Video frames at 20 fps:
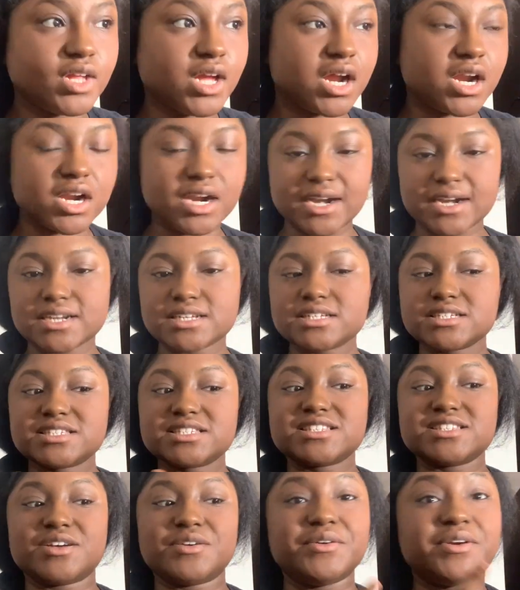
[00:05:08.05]
Alrighty,
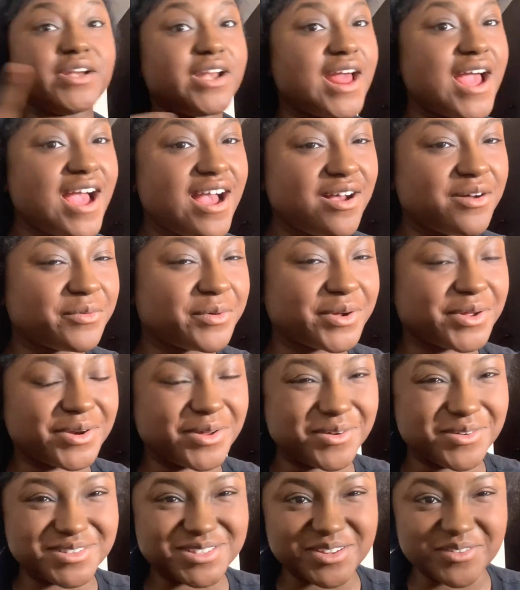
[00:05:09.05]
so now we're gonna
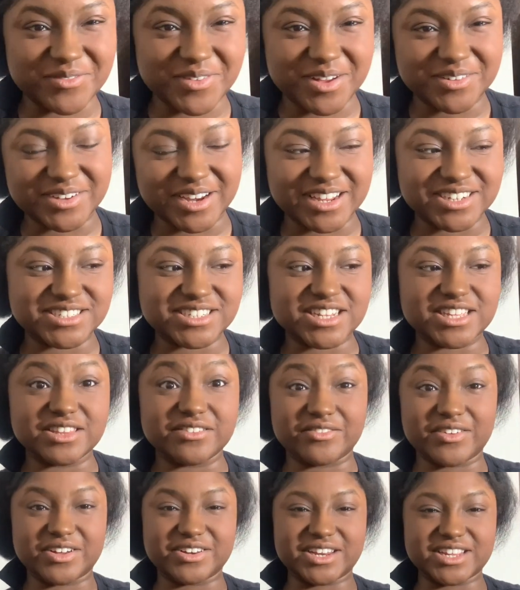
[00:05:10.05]
go into foundation. And the
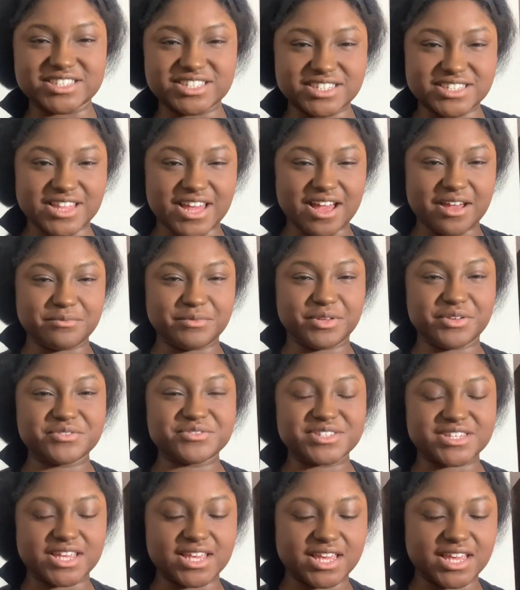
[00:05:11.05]
foundation that I'm
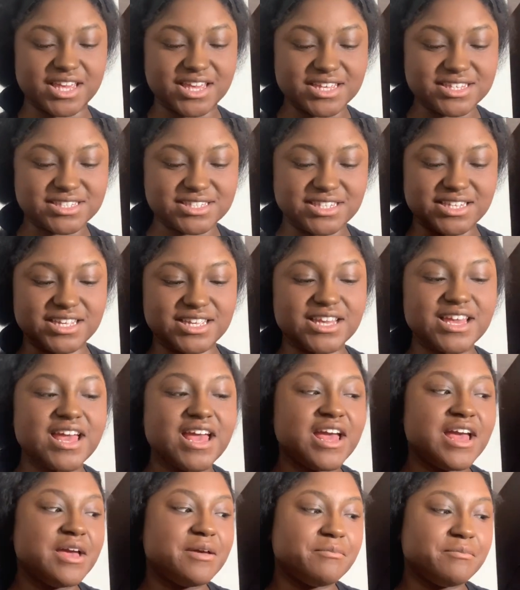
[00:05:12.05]
using is the
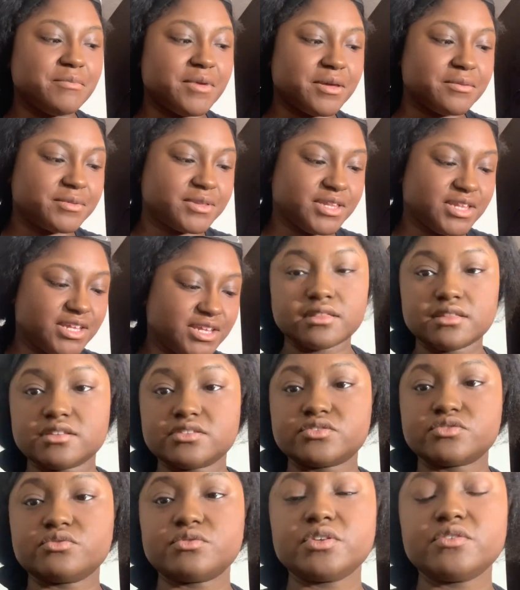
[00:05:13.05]
Maybelline
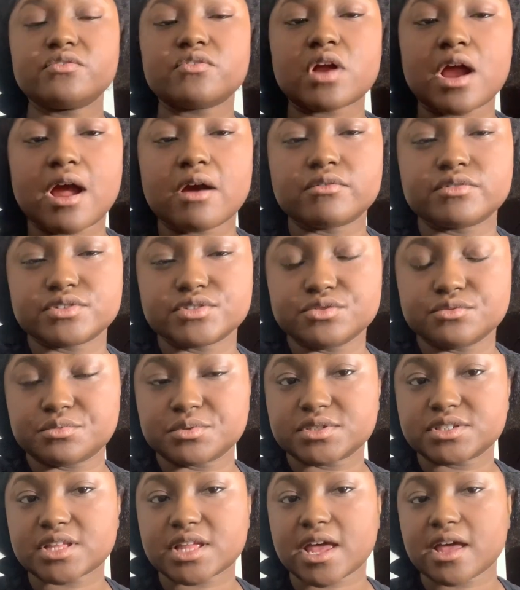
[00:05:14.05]
24-Hour
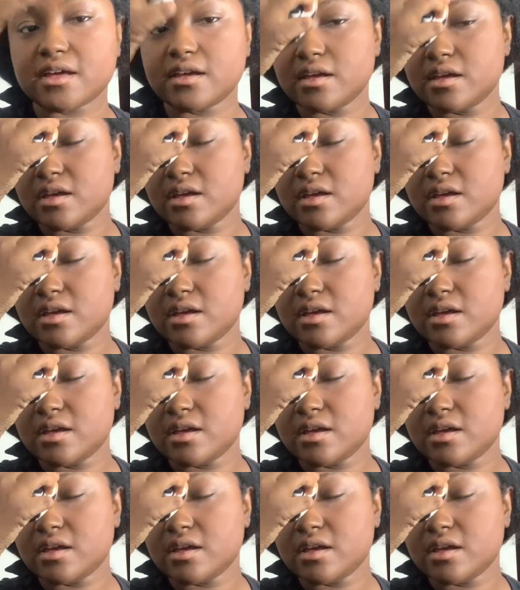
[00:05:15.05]
Superstay.